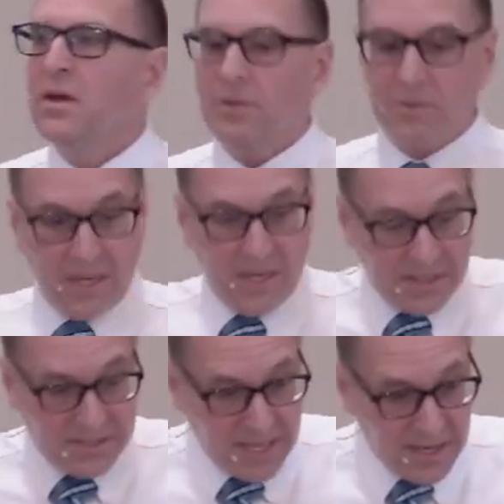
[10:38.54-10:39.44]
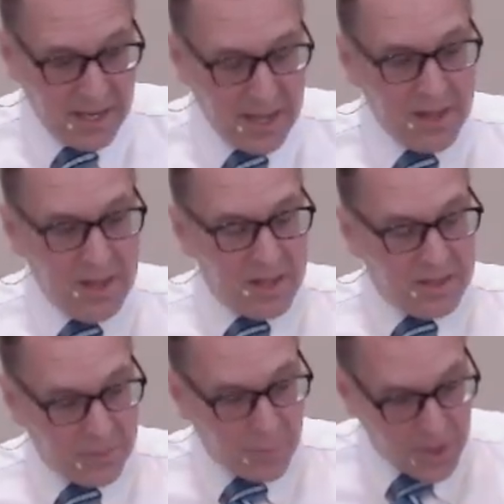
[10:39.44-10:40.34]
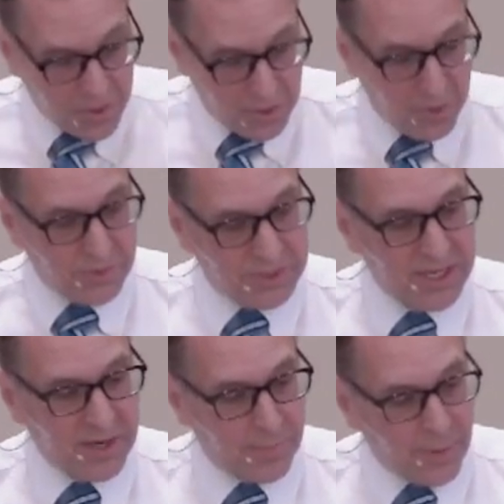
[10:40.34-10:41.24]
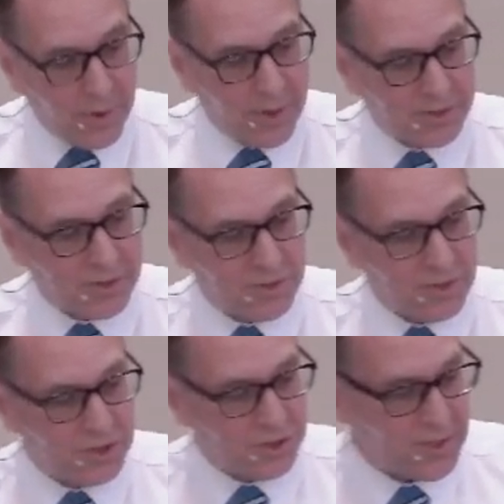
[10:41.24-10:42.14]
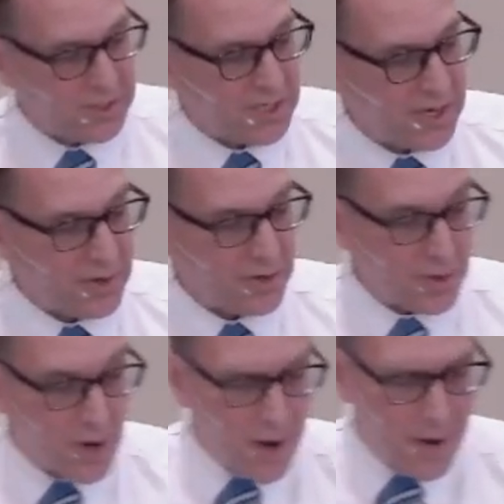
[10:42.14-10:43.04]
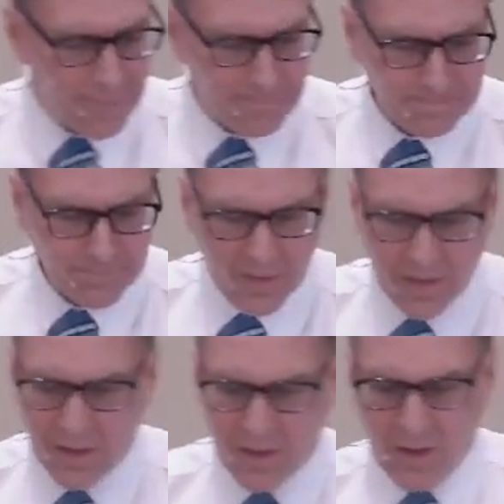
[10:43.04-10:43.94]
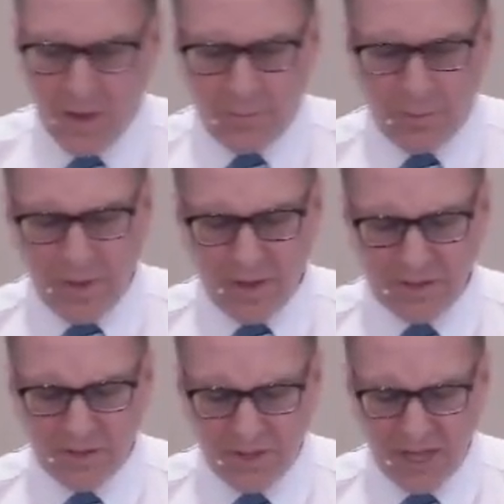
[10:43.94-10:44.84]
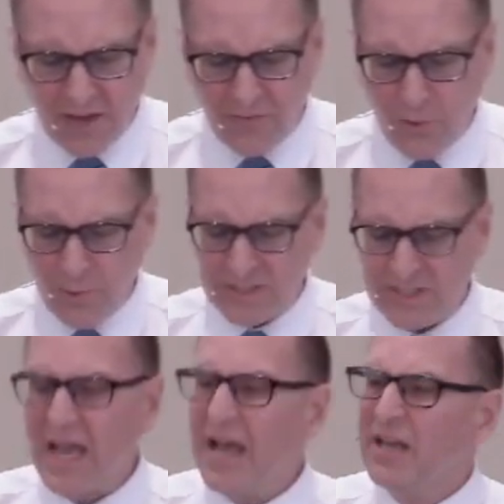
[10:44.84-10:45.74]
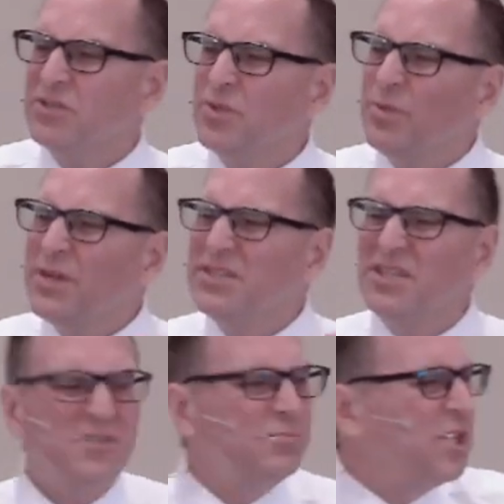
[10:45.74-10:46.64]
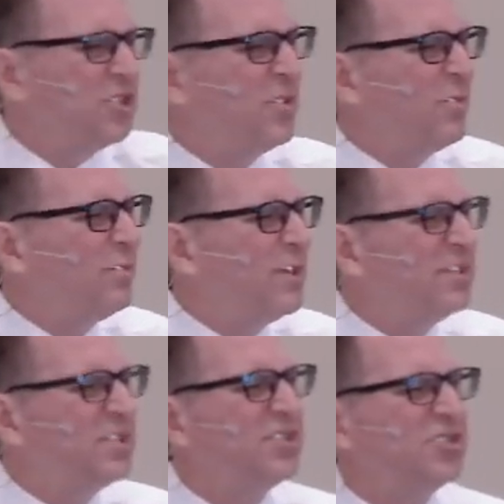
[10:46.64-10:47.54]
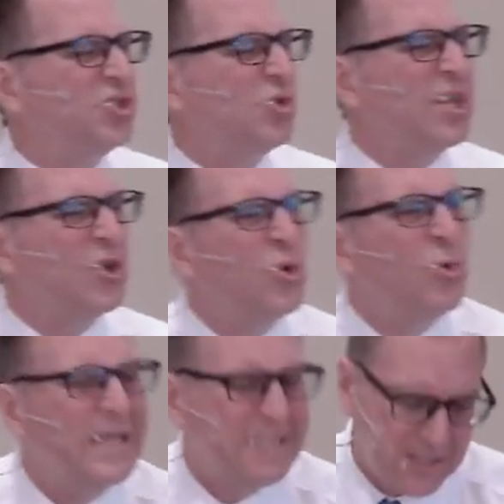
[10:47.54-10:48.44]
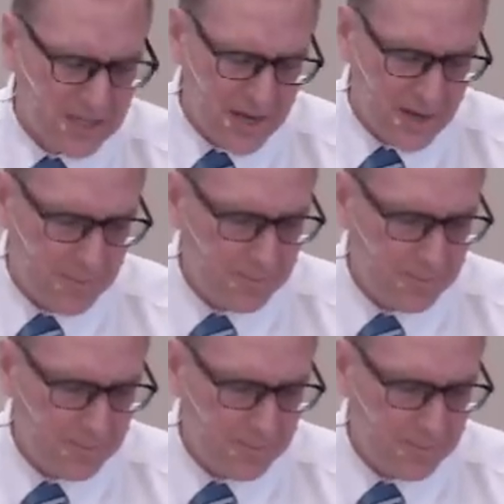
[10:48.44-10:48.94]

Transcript: Uh, an identity that we are those set apart unto the Trinitarian God. But we also think of who is Titus. What what is his mission? What, what is his duty? Who is he?